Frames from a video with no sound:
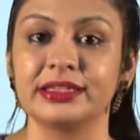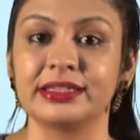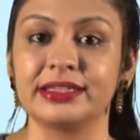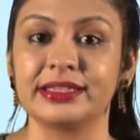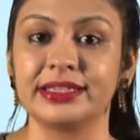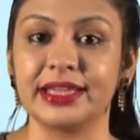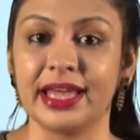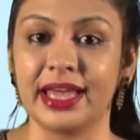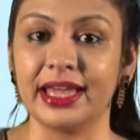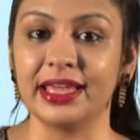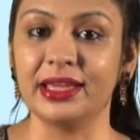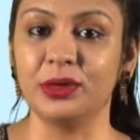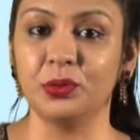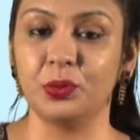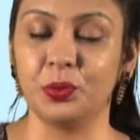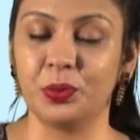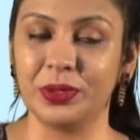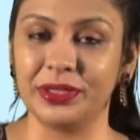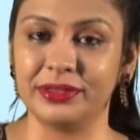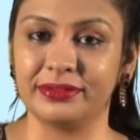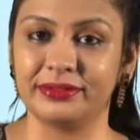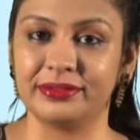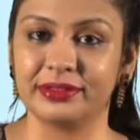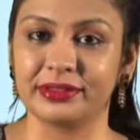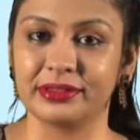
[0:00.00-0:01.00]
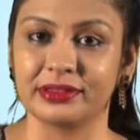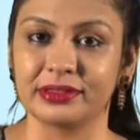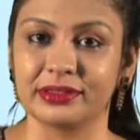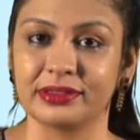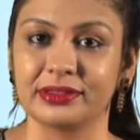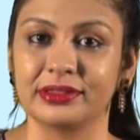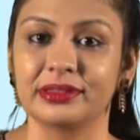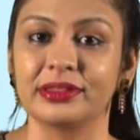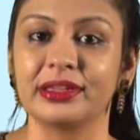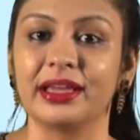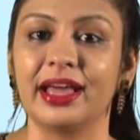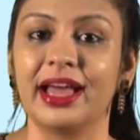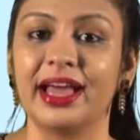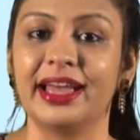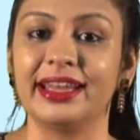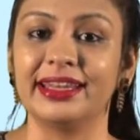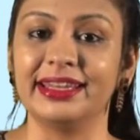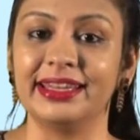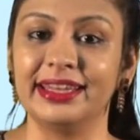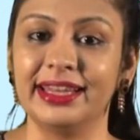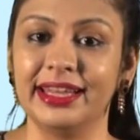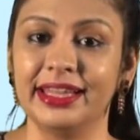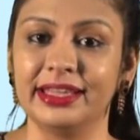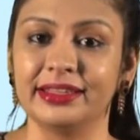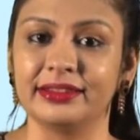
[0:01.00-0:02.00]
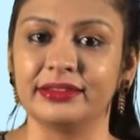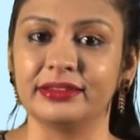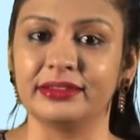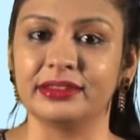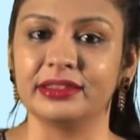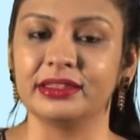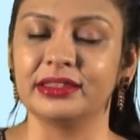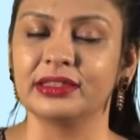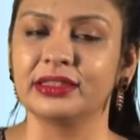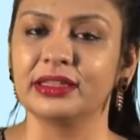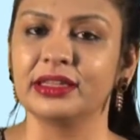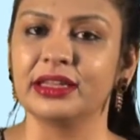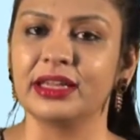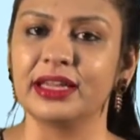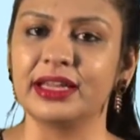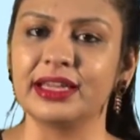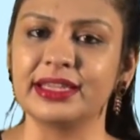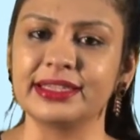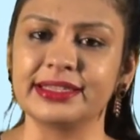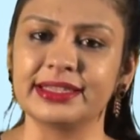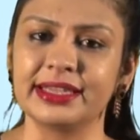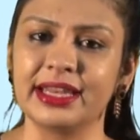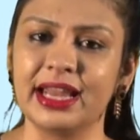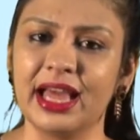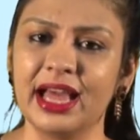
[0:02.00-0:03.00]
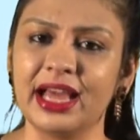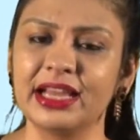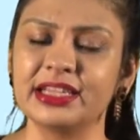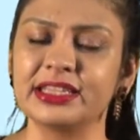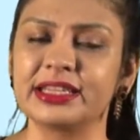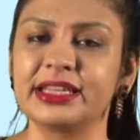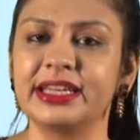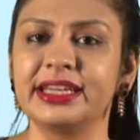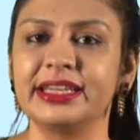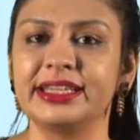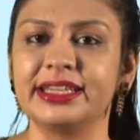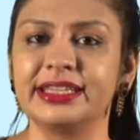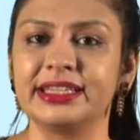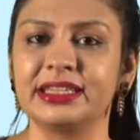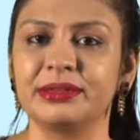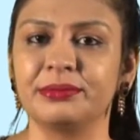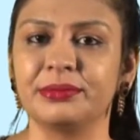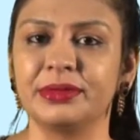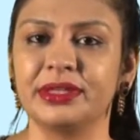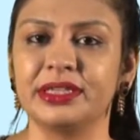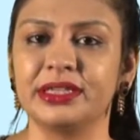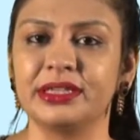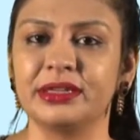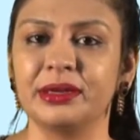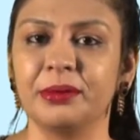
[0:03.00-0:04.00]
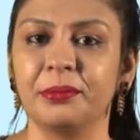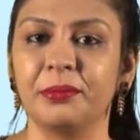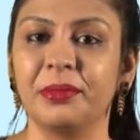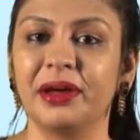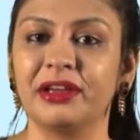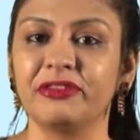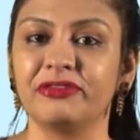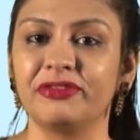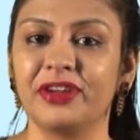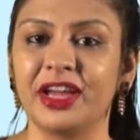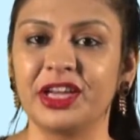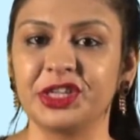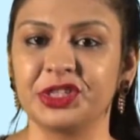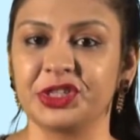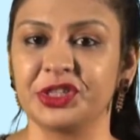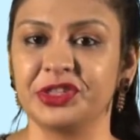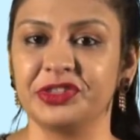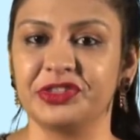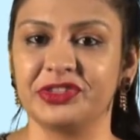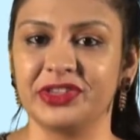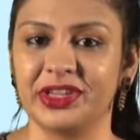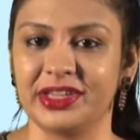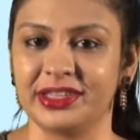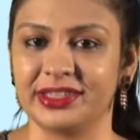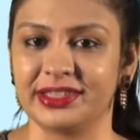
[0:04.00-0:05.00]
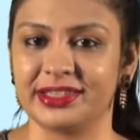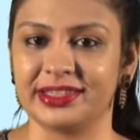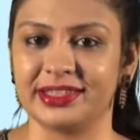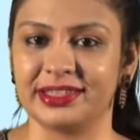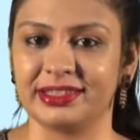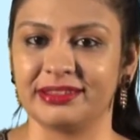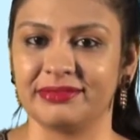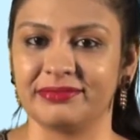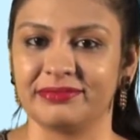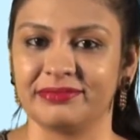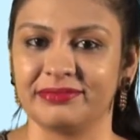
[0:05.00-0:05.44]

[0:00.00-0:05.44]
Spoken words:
Tie width and length is largely determined by fashion trends.